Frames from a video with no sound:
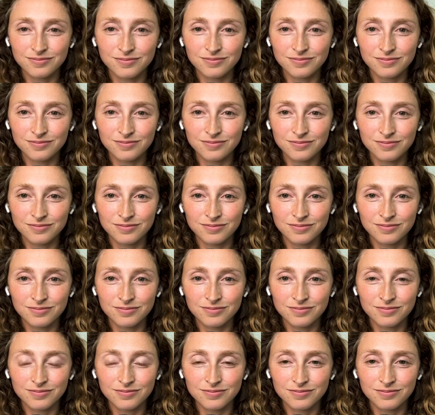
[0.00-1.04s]

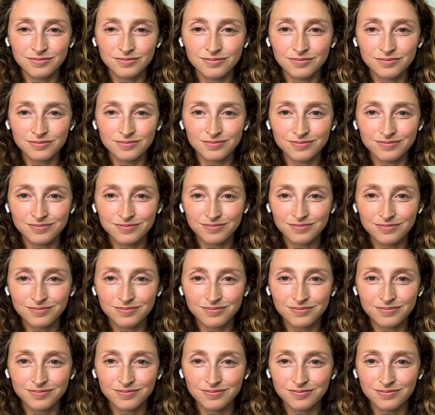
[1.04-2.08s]

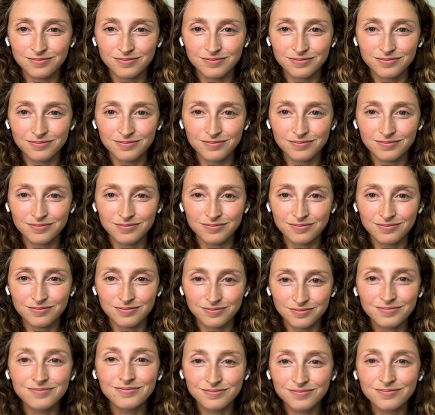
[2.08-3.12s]

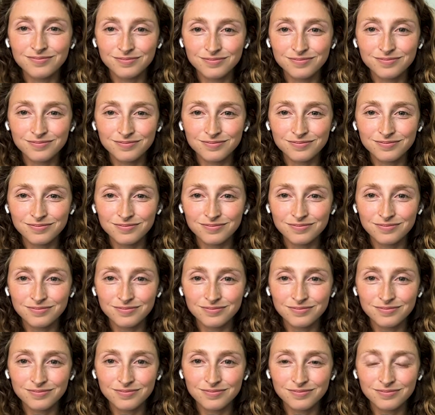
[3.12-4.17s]

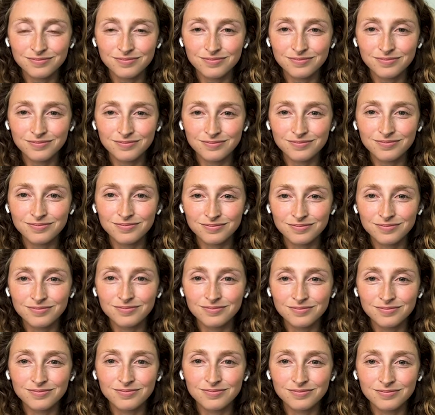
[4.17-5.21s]

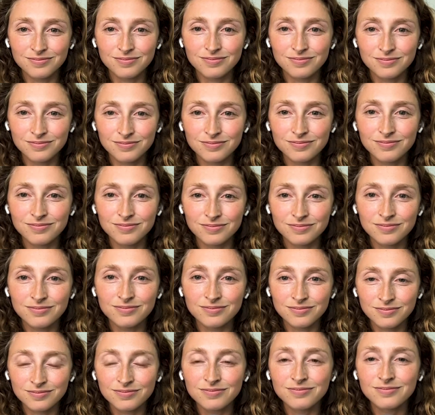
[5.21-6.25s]

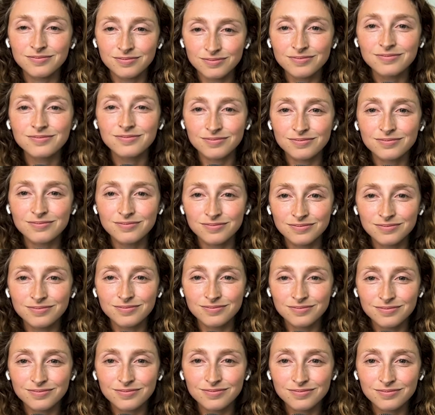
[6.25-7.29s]

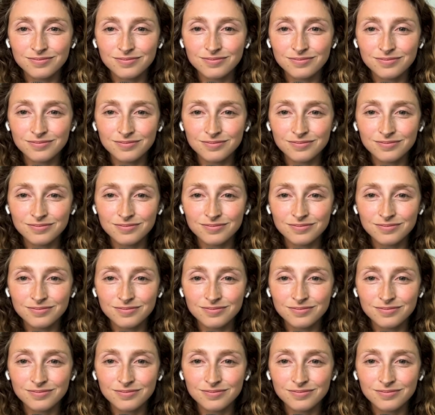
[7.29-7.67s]
(silent)